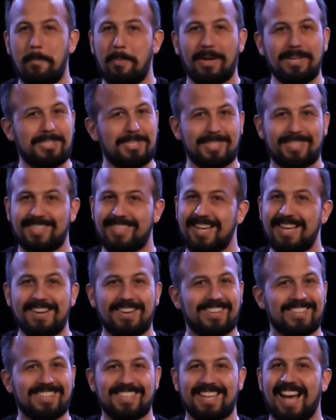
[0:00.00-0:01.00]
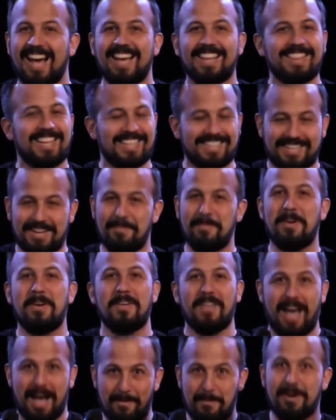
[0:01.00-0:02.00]
They're a bunch of sinners, God. Like,
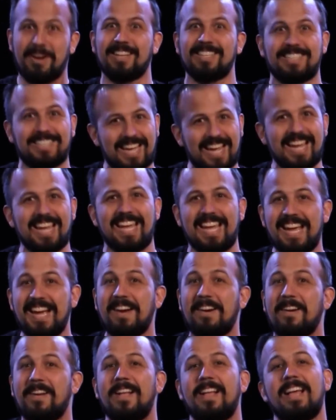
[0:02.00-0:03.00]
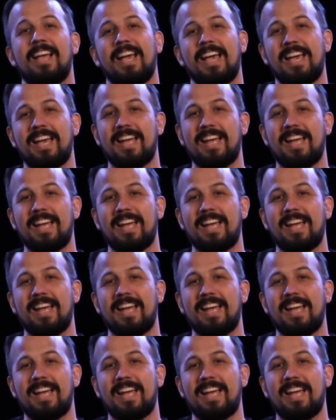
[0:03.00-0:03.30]
come on, I want to stay here.